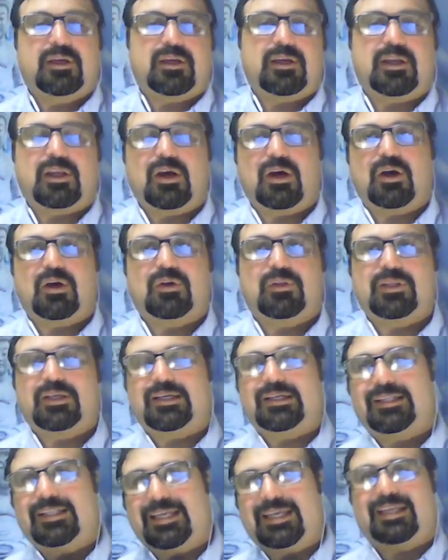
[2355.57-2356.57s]

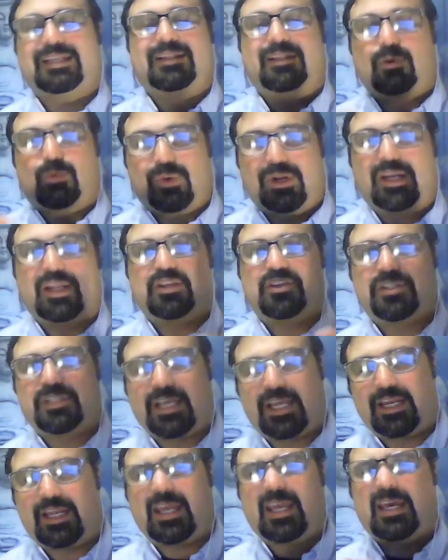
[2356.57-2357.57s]
The religious
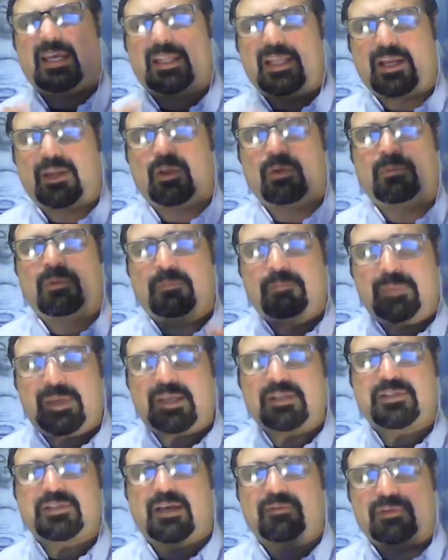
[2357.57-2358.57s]
idea that human
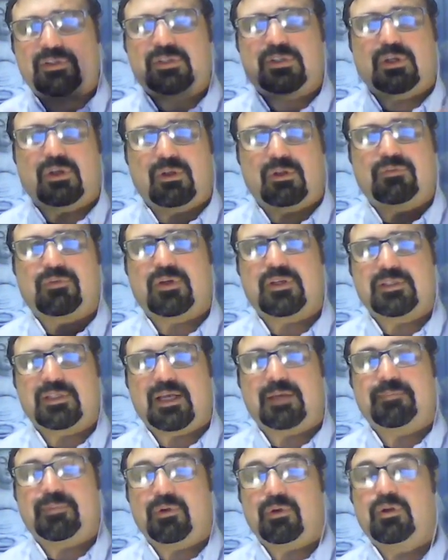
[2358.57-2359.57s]
beings have a soul, for
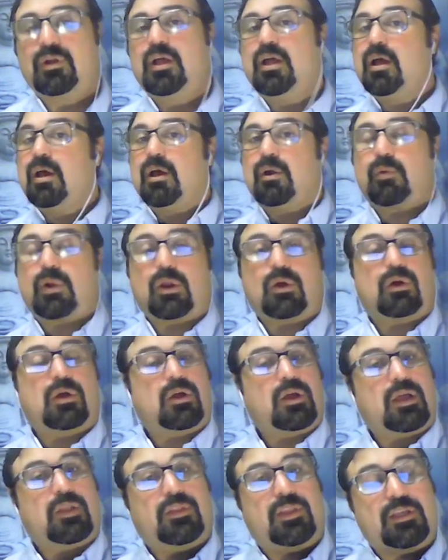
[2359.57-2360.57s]
example. Well,
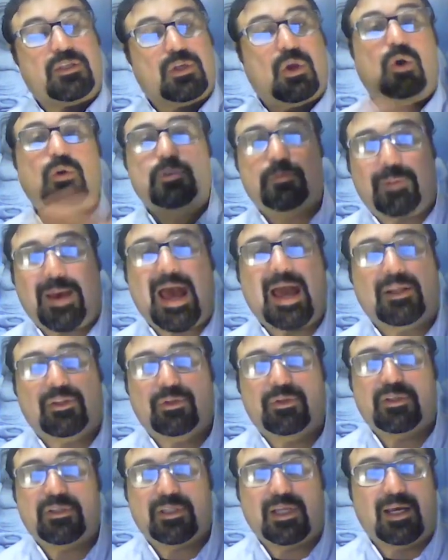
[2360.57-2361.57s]
this goes back
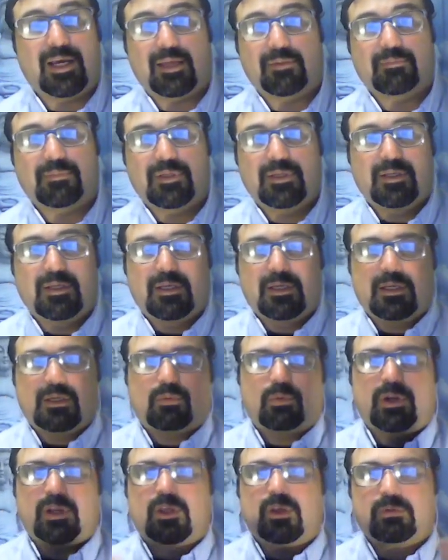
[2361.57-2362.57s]
to this time
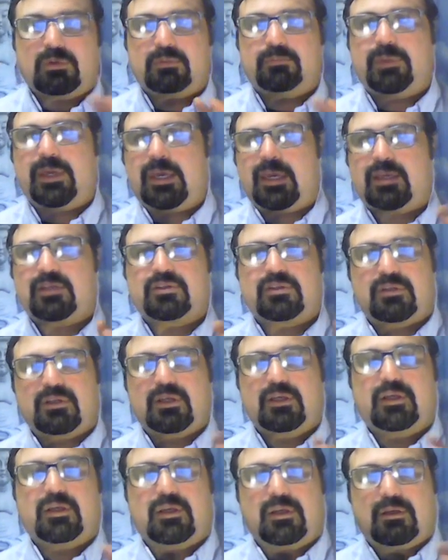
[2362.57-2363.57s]
when human beings
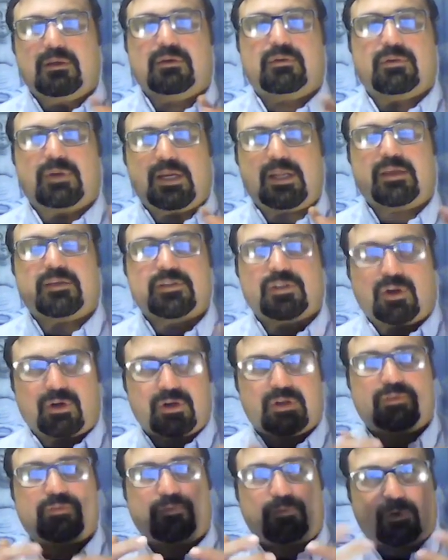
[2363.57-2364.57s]
really
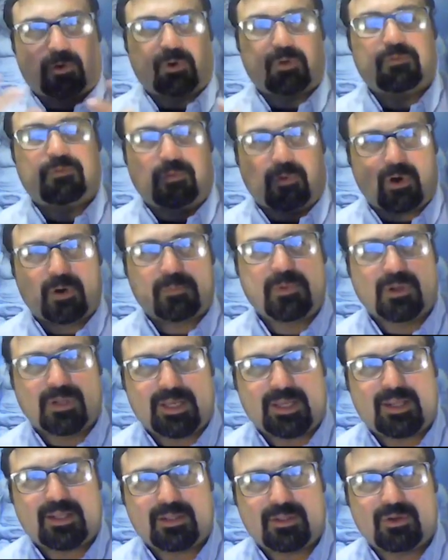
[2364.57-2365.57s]
started
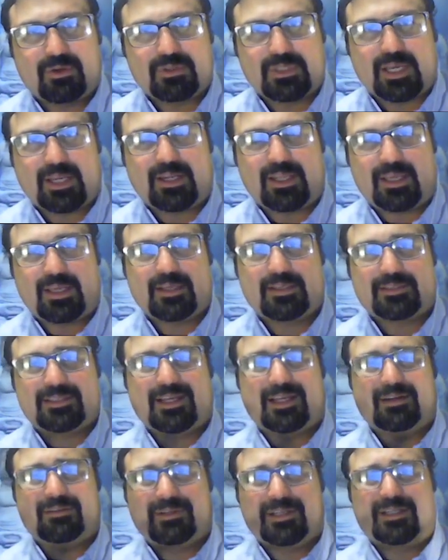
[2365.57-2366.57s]
formulating those ideas
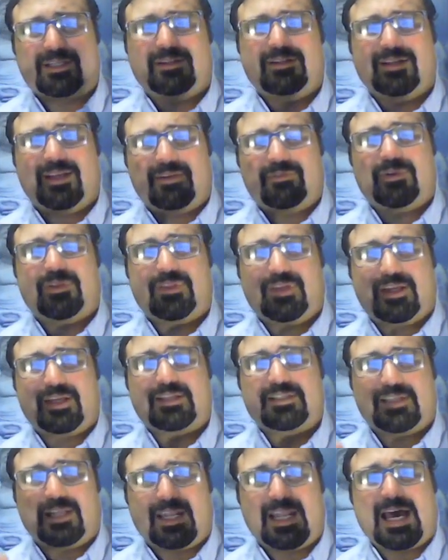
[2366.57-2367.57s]
that, well, everything
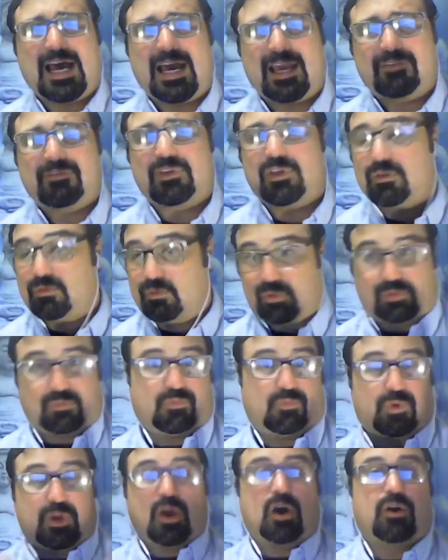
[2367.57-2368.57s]
is alive.
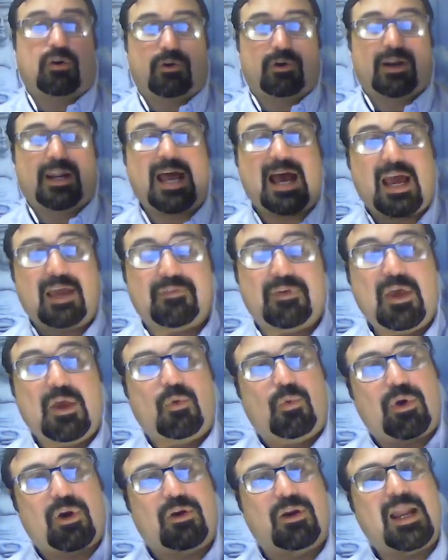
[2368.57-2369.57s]
We are alive.
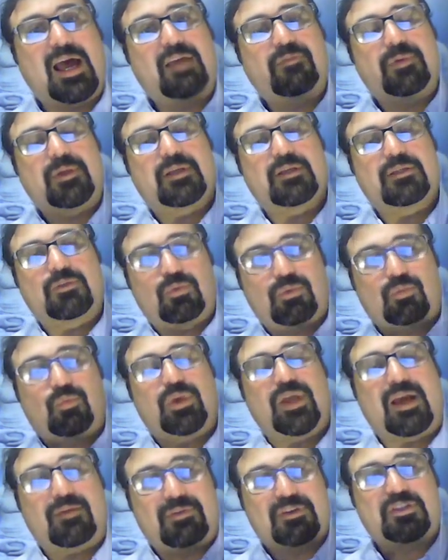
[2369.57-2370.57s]
We're alive because
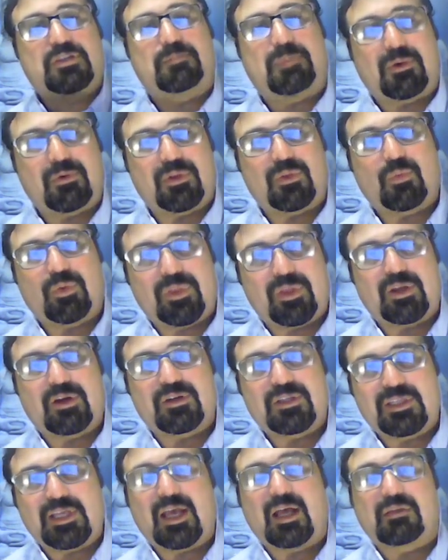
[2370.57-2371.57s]
we have a spirit within
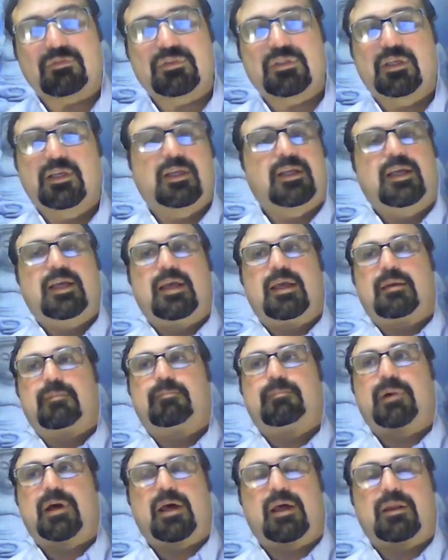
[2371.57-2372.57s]
ourselves.
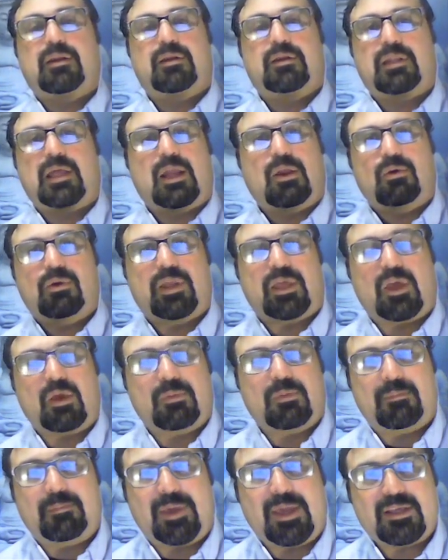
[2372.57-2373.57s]
But not only
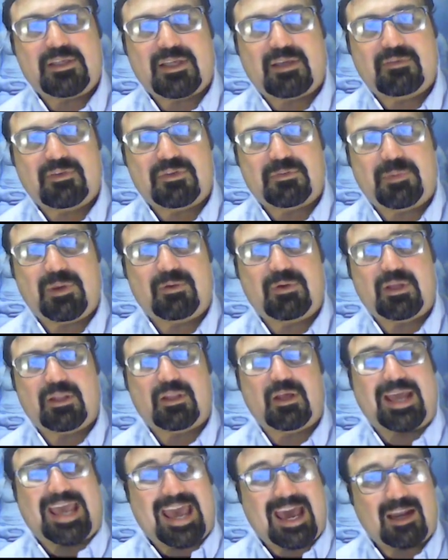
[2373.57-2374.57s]
human beings have a spirit,
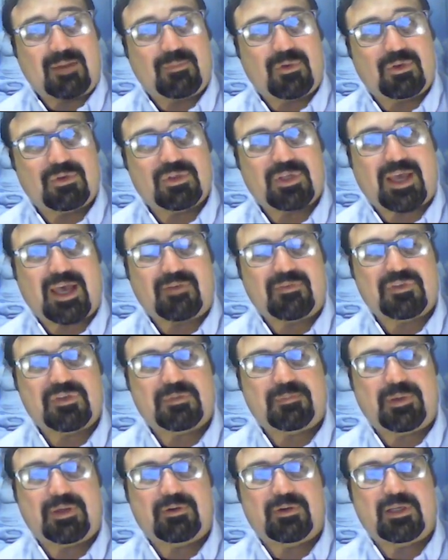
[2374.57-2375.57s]
animals have a
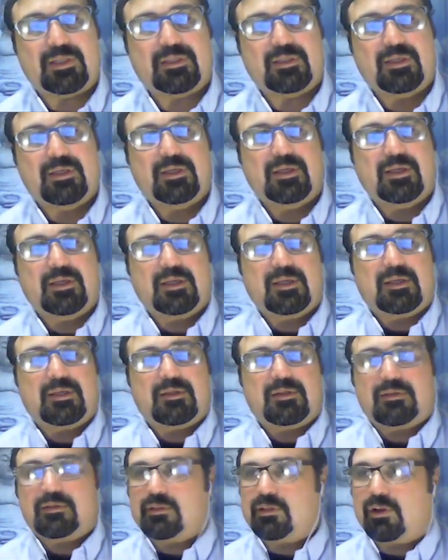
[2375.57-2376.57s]
spirit.
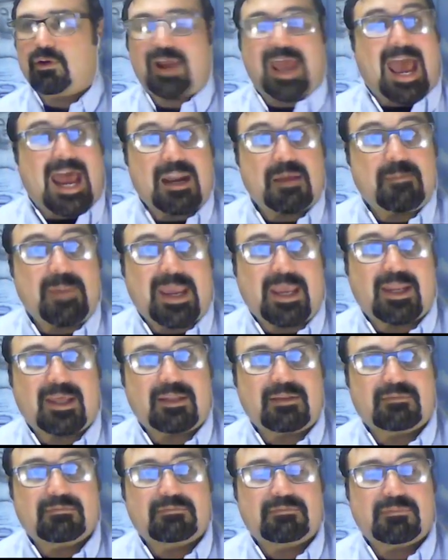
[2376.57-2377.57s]
They're
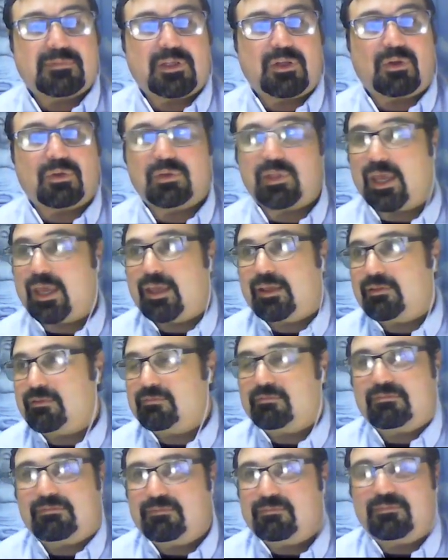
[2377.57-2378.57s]
animated.
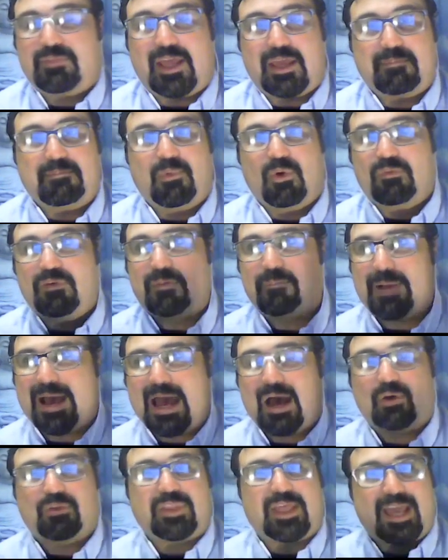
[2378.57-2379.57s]
They move
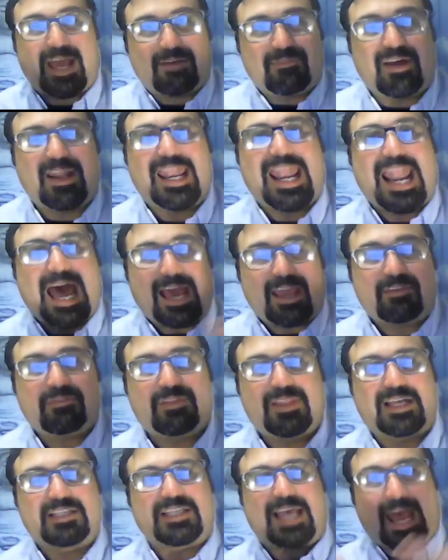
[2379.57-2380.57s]
about. They have a life.
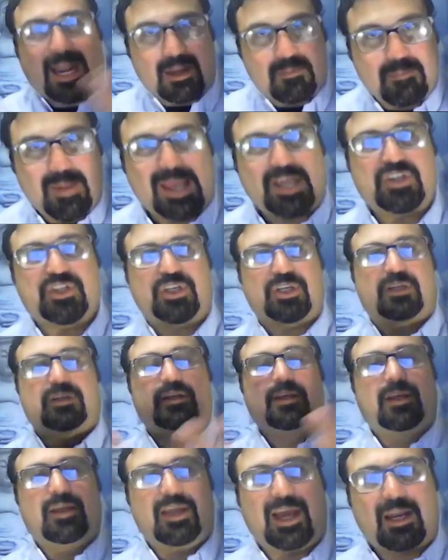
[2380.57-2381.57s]
That's animation.
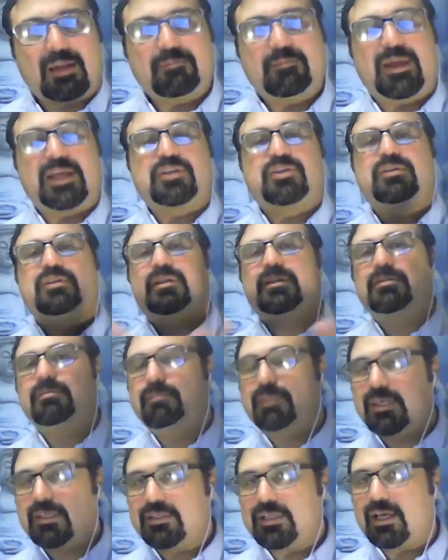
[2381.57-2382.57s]
Animation
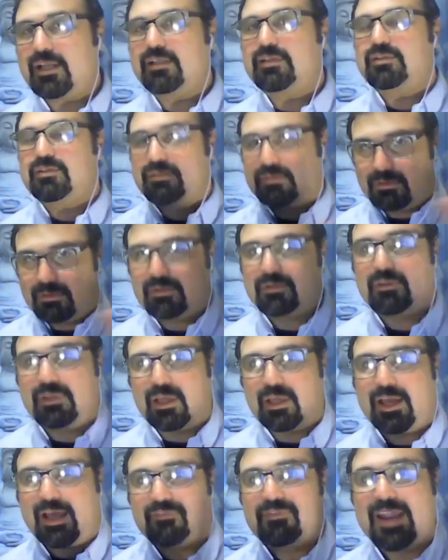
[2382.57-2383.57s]
means that
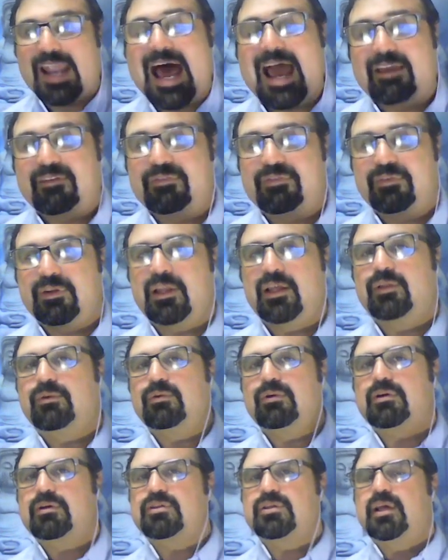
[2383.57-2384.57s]
they have life, in other
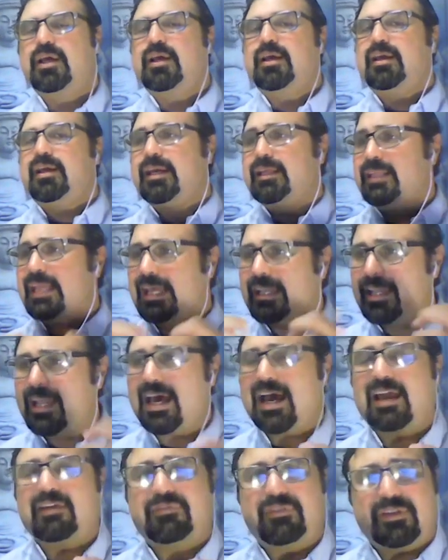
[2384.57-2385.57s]
words. And that
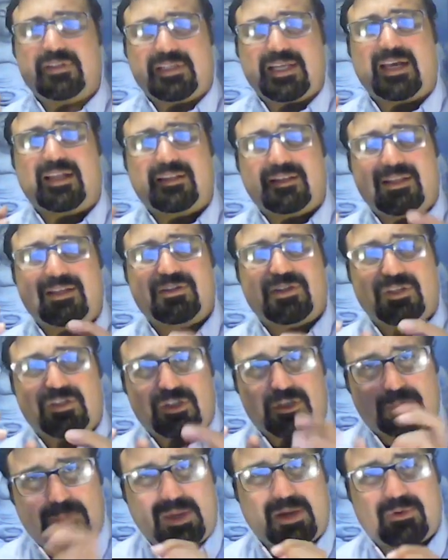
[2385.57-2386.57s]
life is that there's a
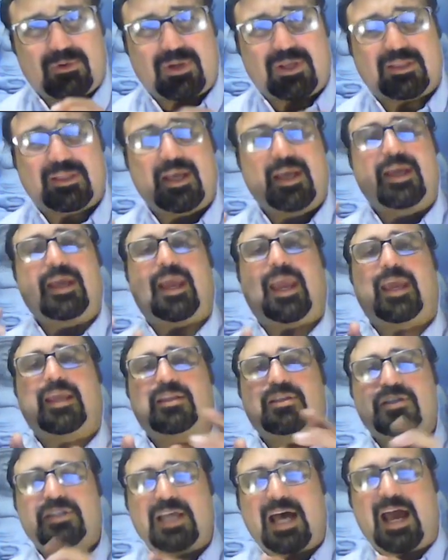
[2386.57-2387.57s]
spirit
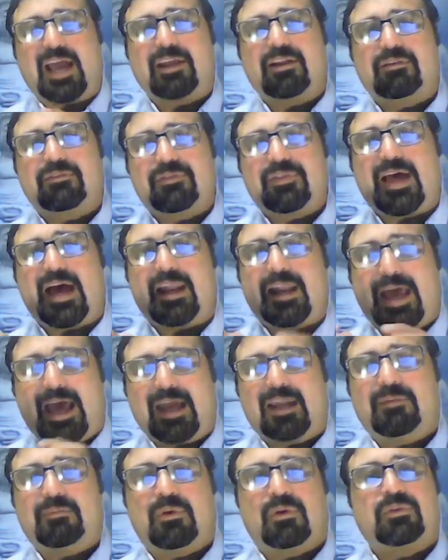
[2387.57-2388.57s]
inside of that
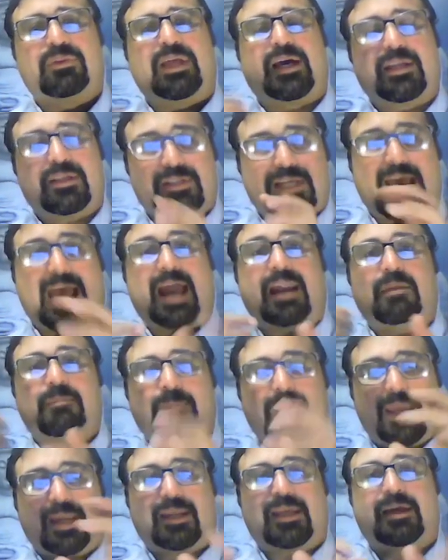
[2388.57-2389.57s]
animal that is
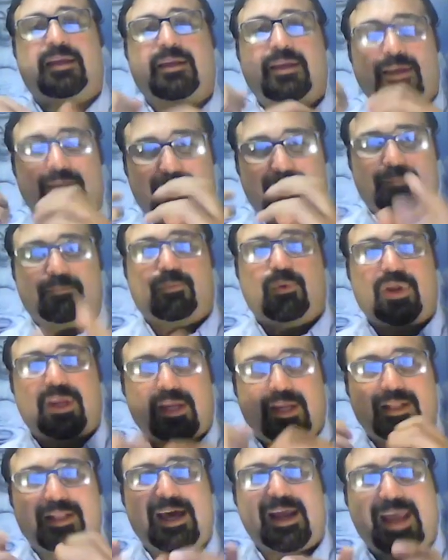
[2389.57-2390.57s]
animating and
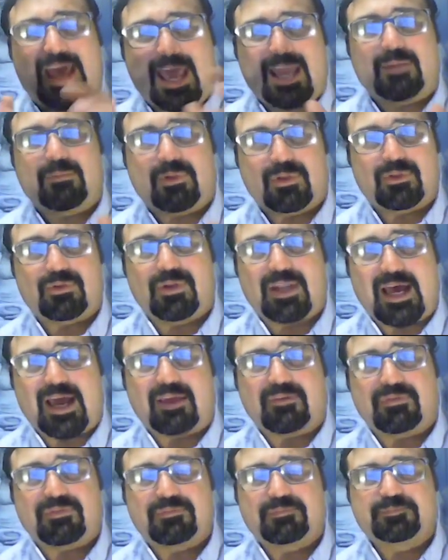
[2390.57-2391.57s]
bringing that animal to
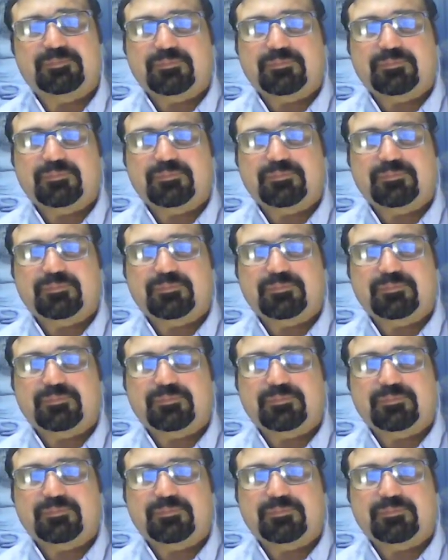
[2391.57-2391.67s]
life.